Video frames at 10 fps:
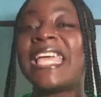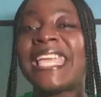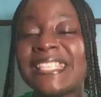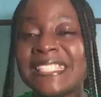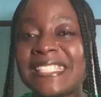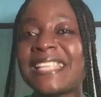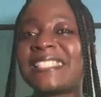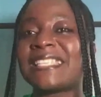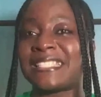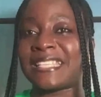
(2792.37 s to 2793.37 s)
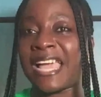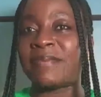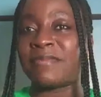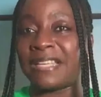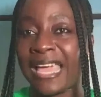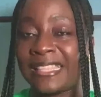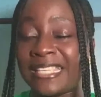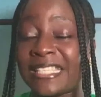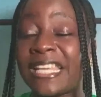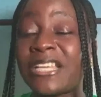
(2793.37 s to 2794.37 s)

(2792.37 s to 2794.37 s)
in such a time like this?